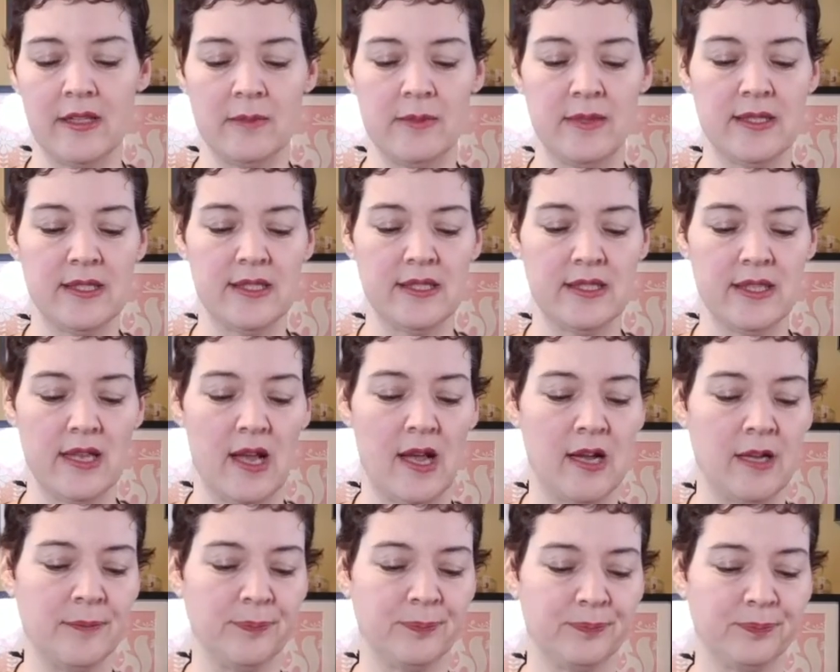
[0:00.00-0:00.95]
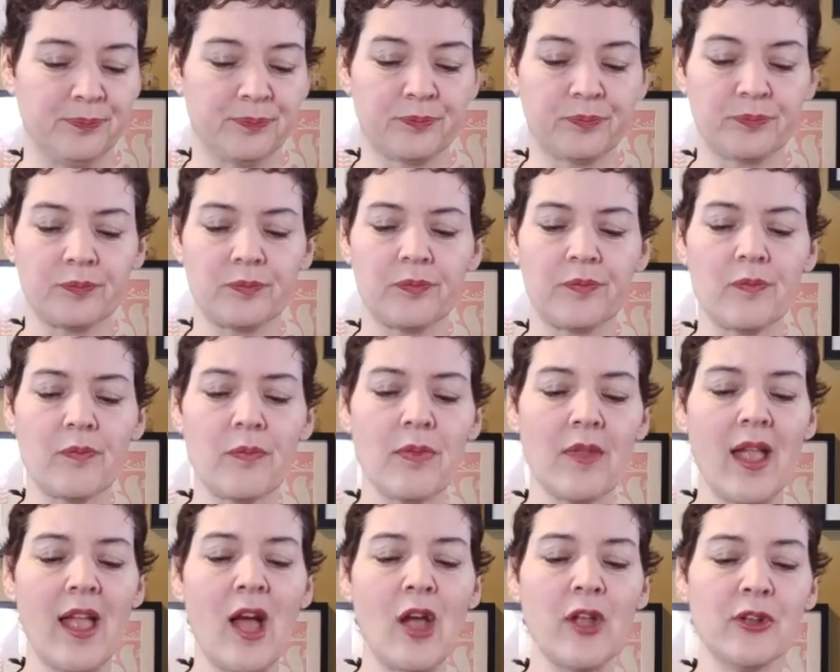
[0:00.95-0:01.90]
elements,
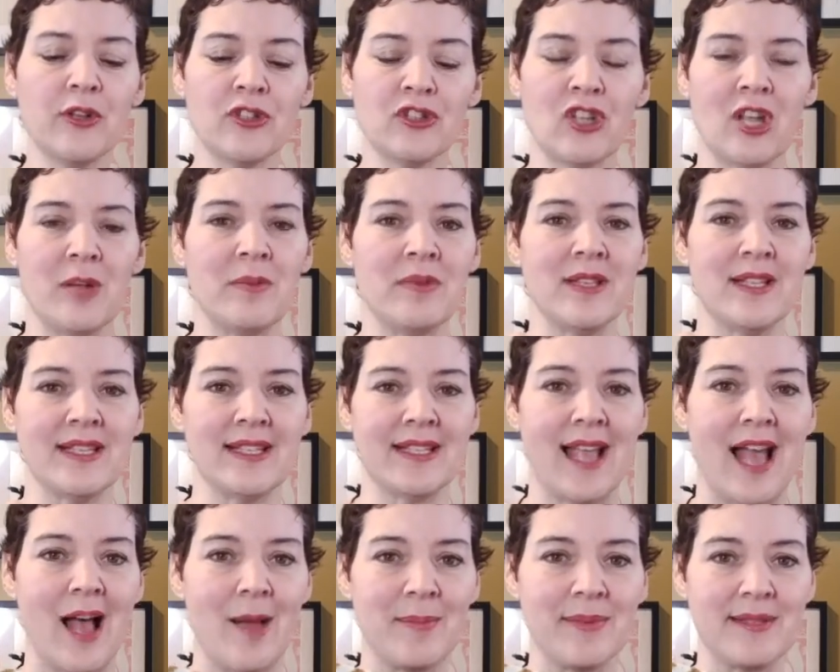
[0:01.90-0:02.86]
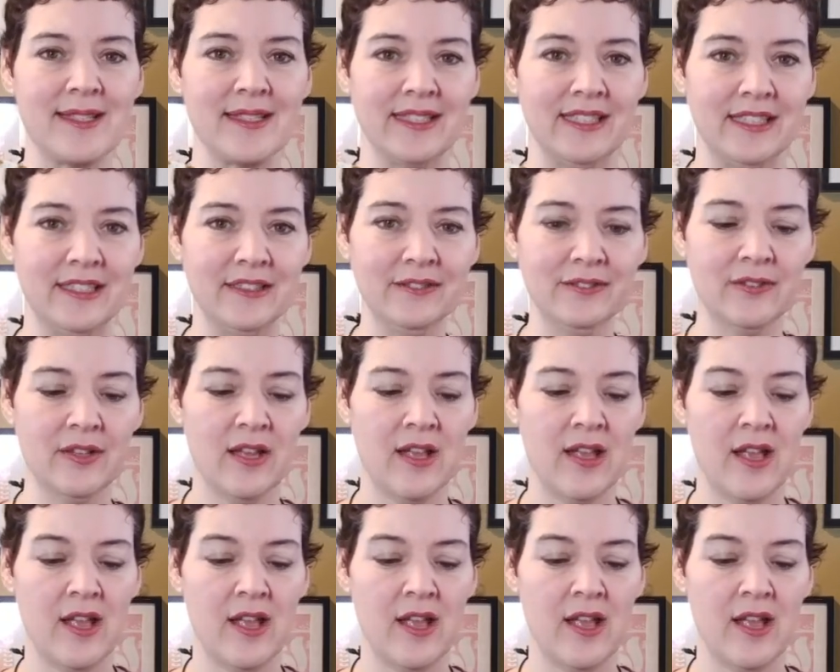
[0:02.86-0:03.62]
how you're shaping this cap sleeve.